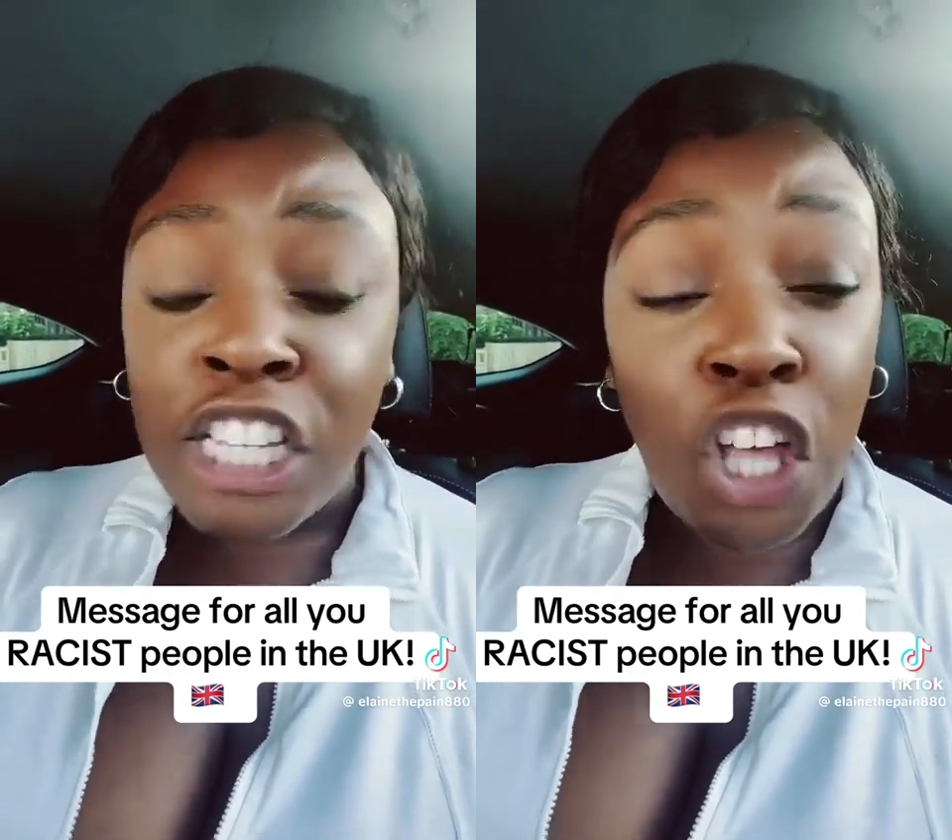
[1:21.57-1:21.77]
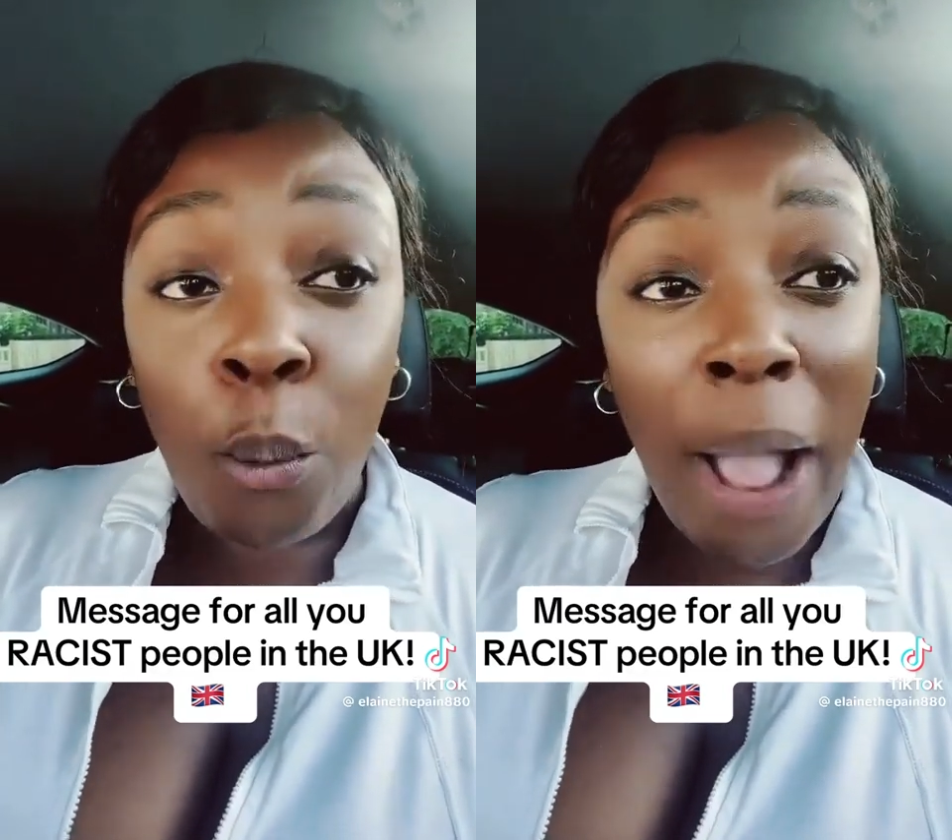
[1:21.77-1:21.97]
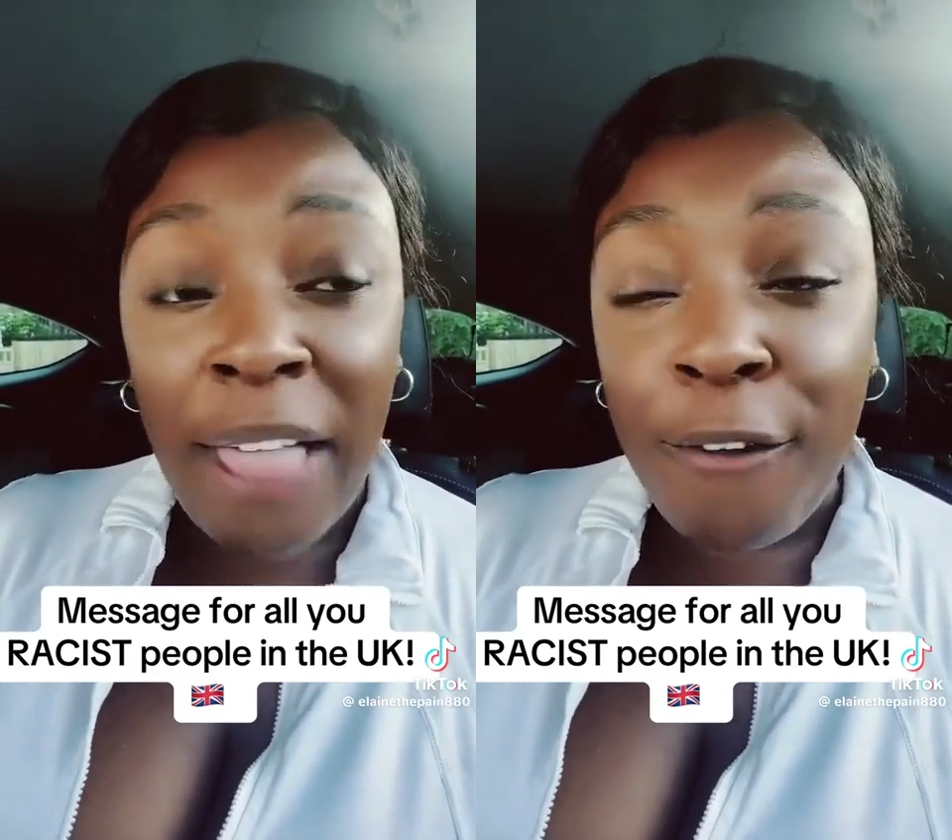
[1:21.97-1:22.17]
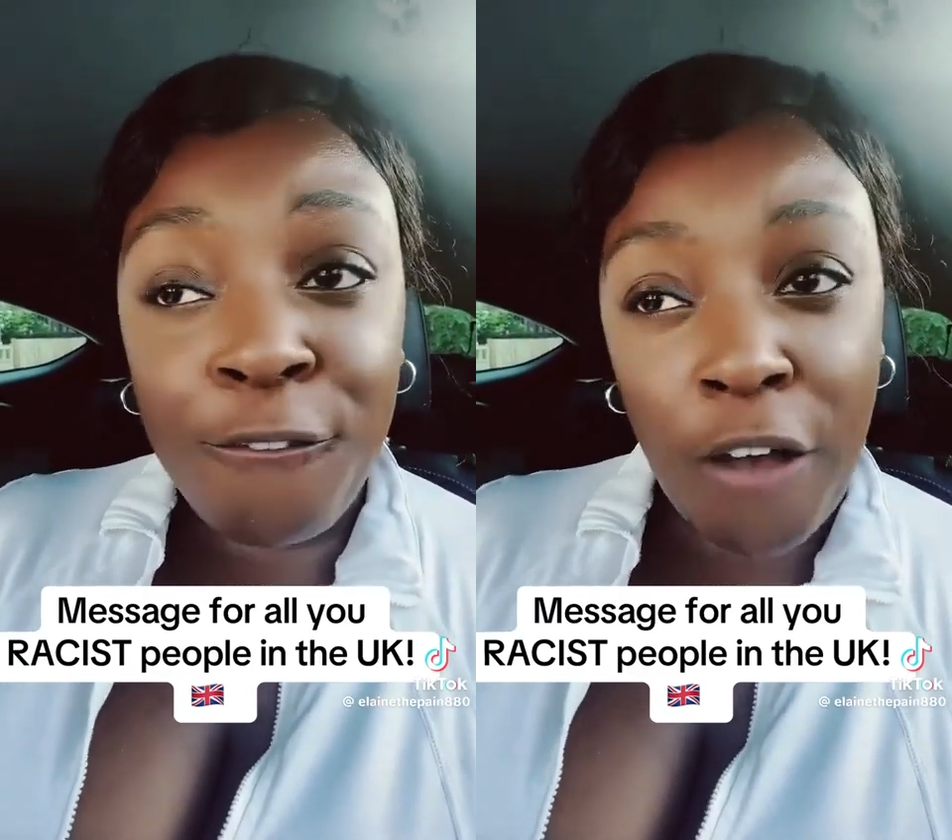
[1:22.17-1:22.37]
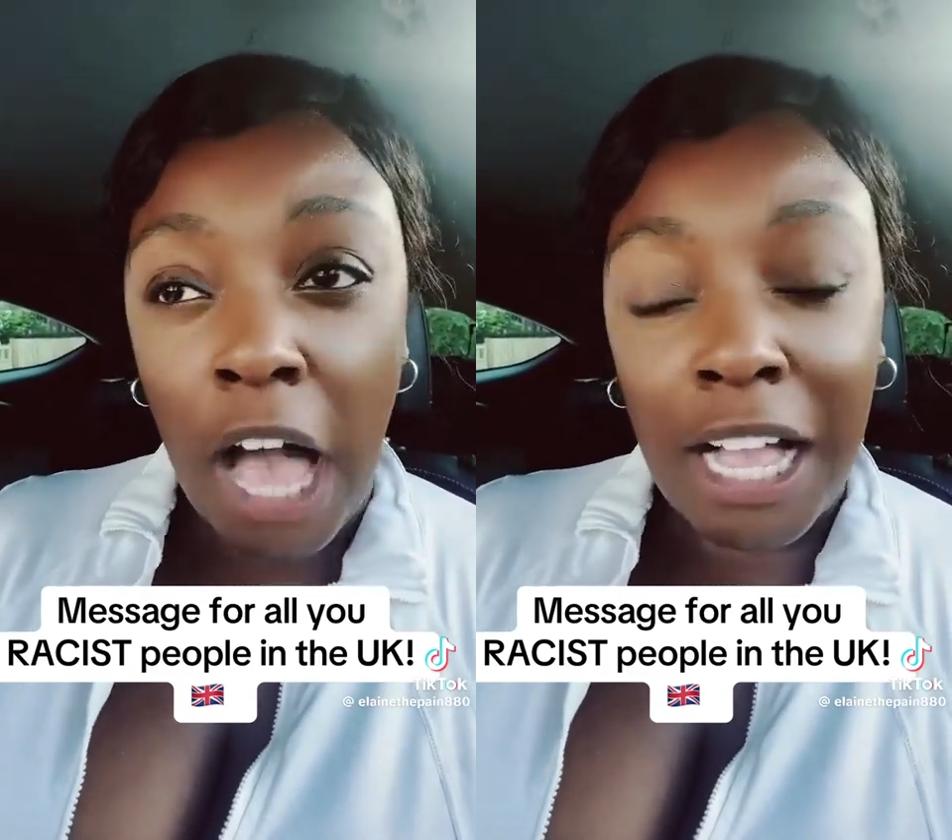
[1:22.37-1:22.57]
So where the
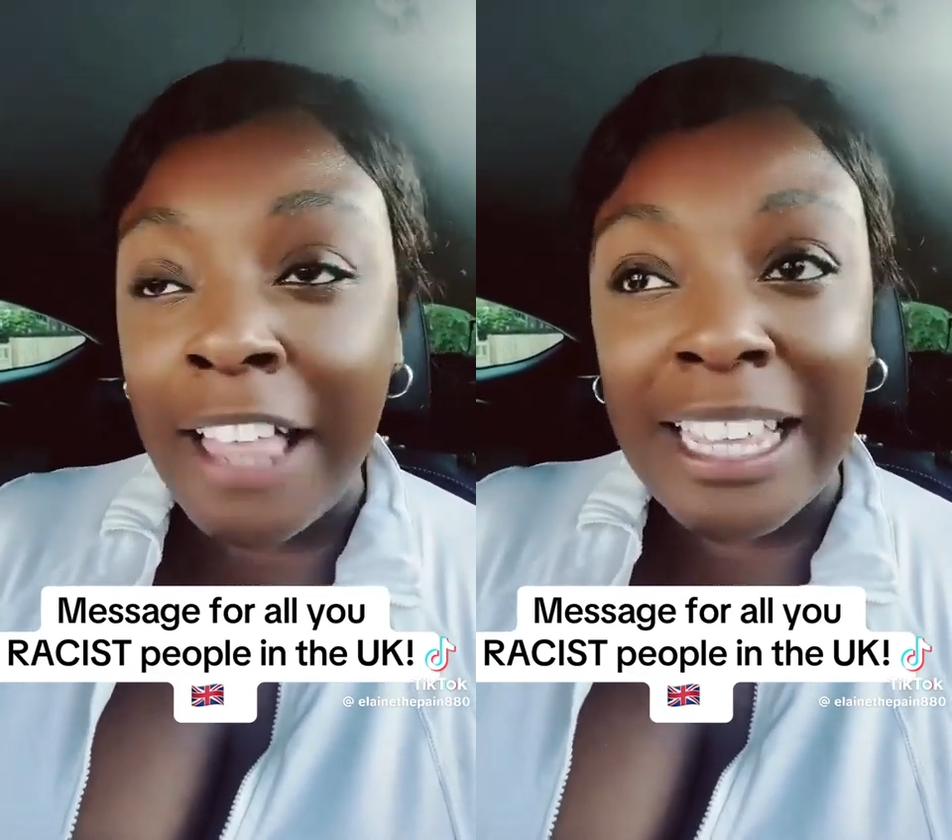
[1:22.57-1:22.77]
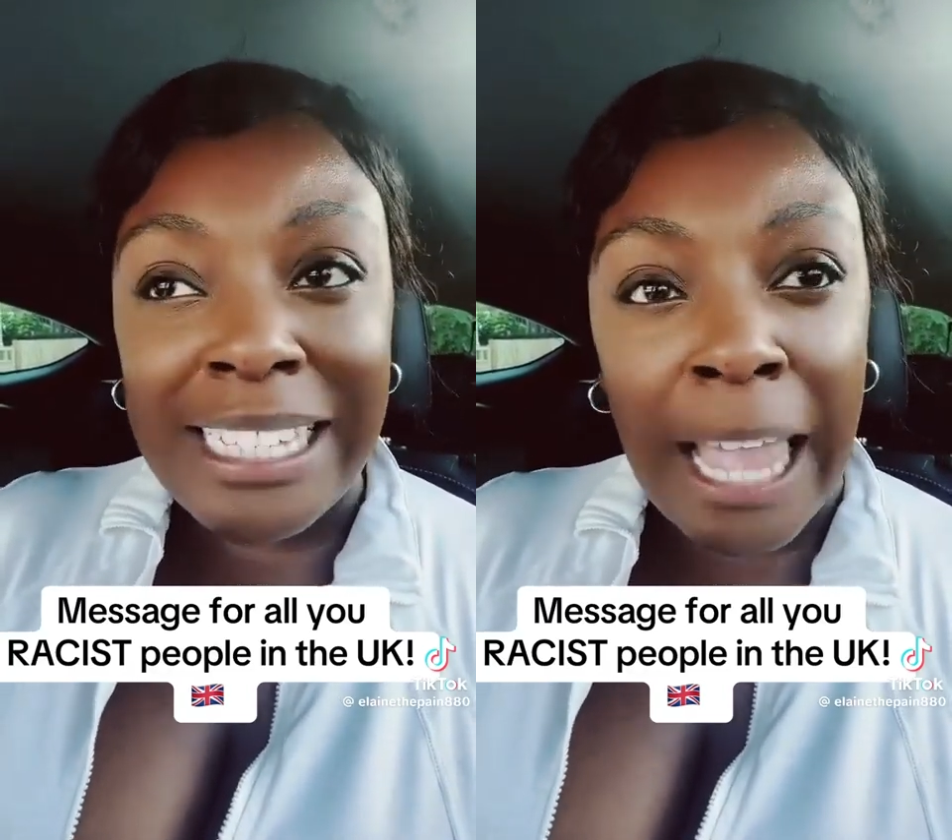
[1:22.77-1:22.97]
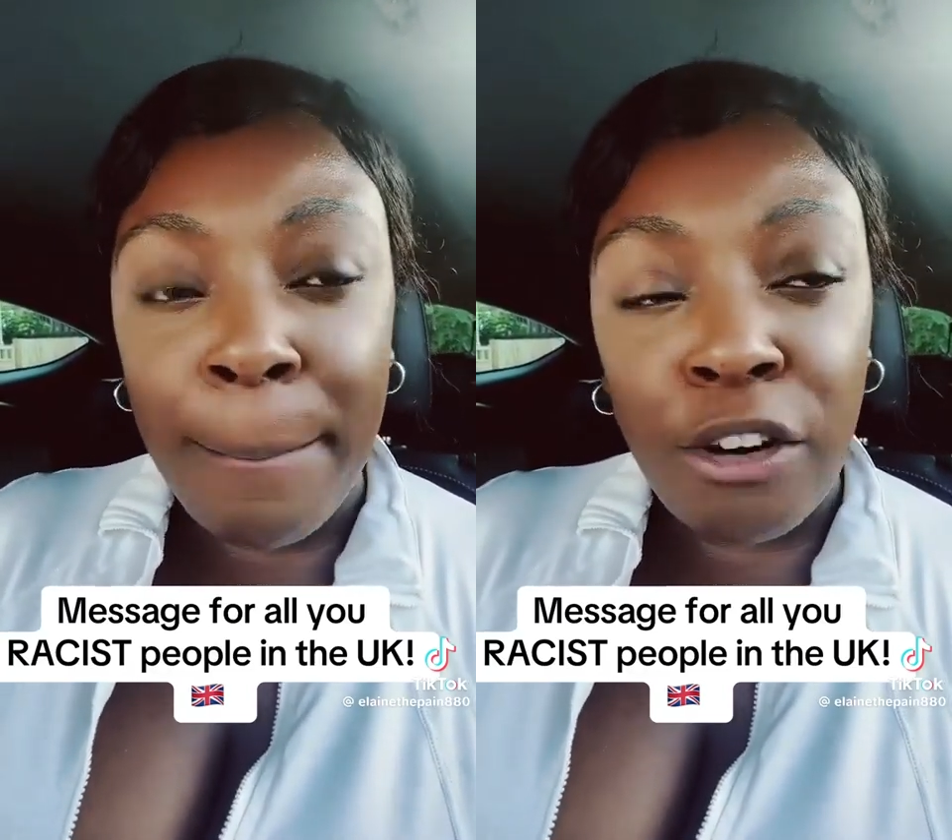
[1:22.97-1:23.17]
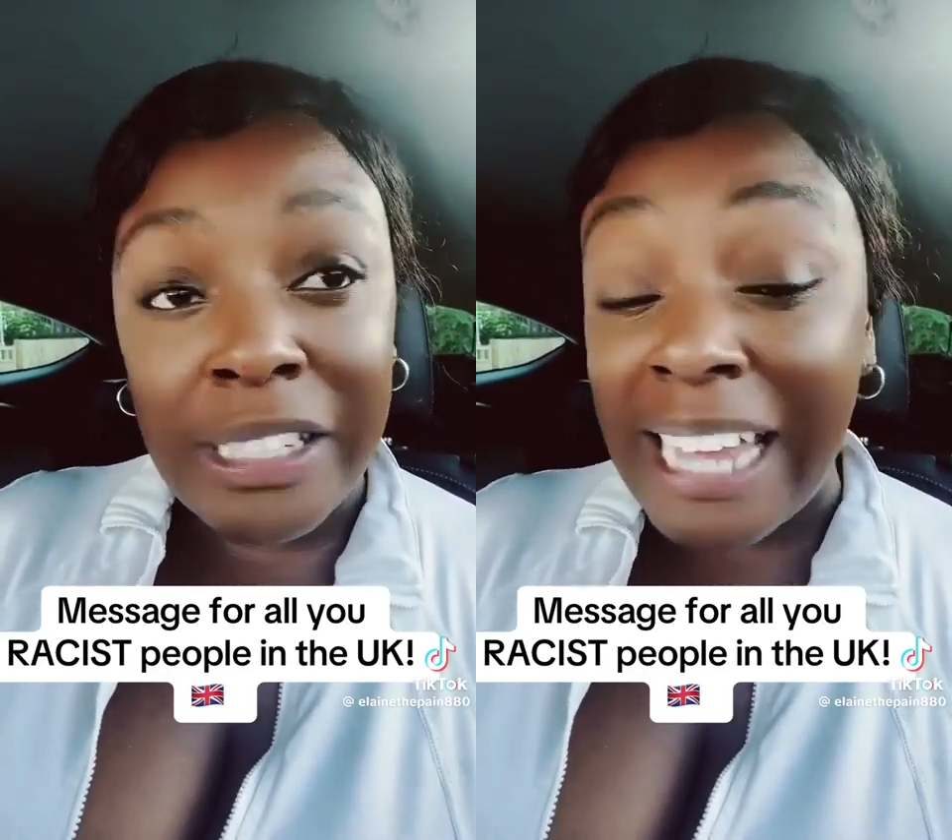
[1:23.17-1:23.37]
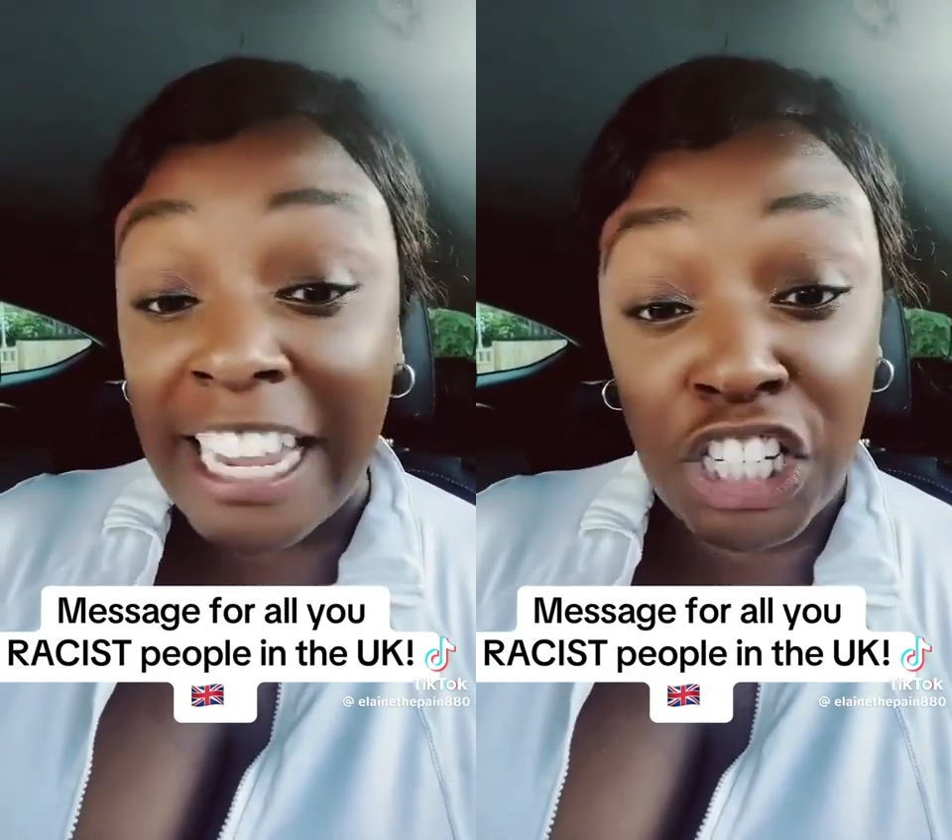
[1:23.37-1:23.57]
fuck are these
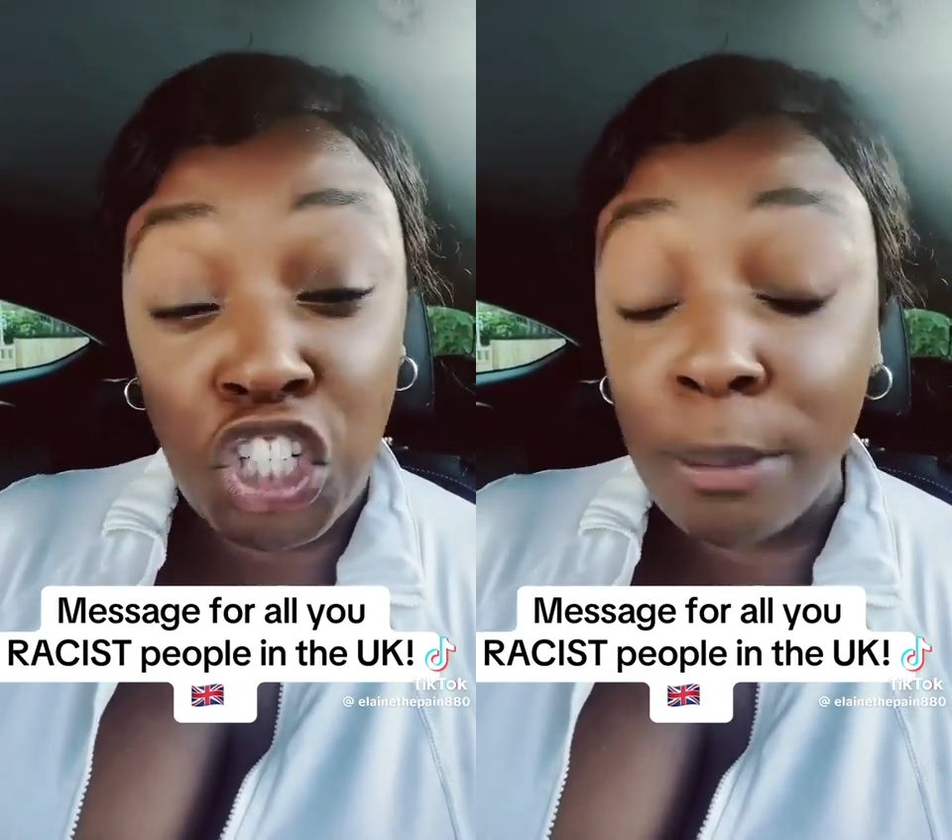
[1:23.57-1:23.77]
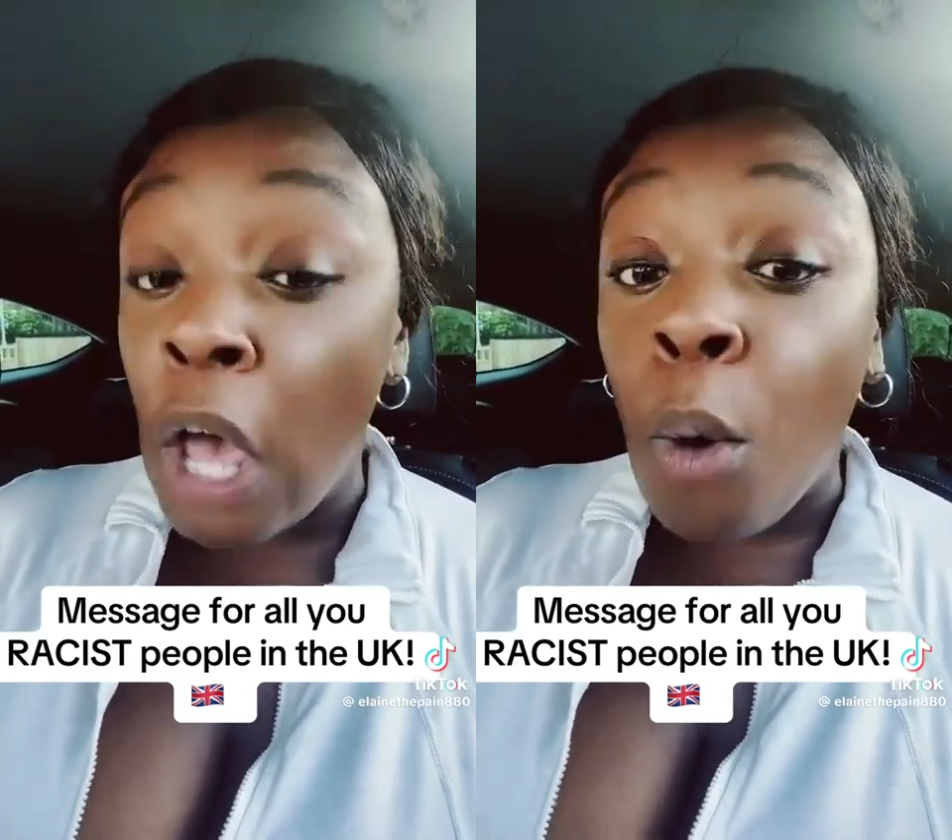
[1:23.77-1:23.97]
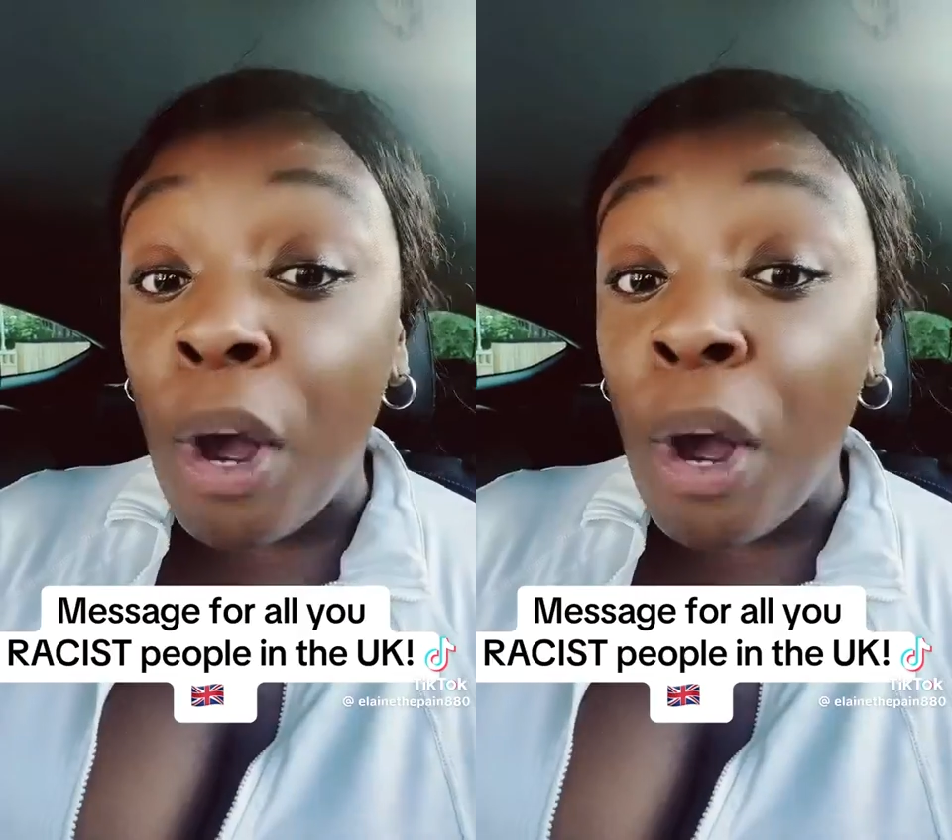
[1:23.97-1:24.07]
immigrants taking jobs?